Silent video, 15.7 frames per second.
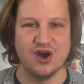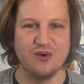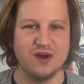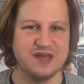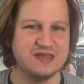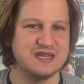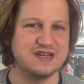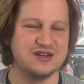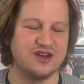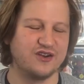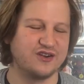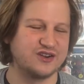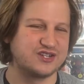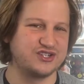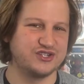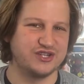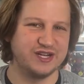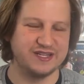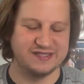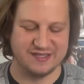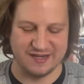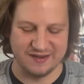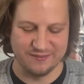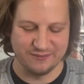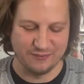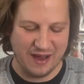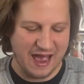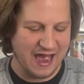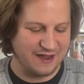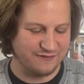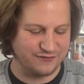in the dark chase that I'm
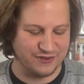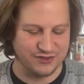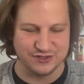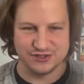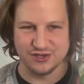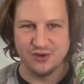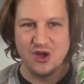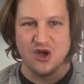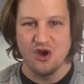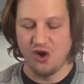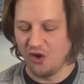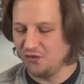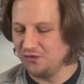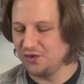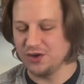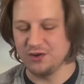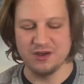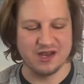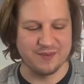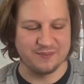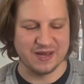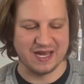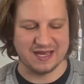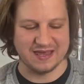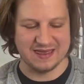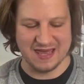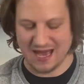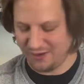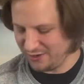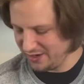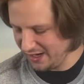after. So hopefully we can pick
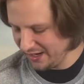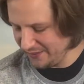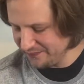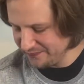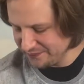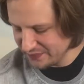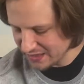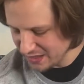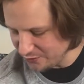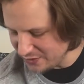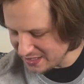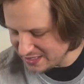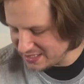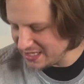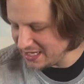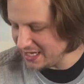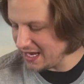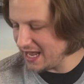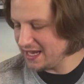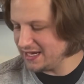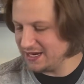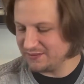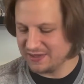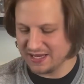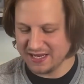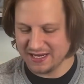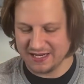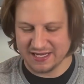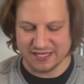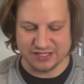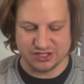that one up. And we did end up
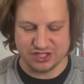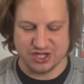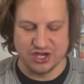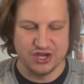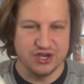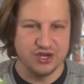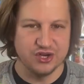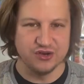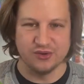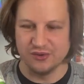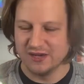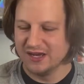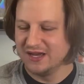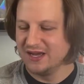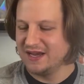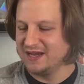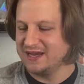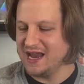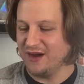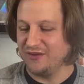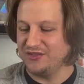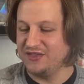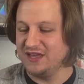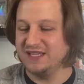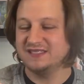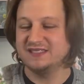getting two. Now this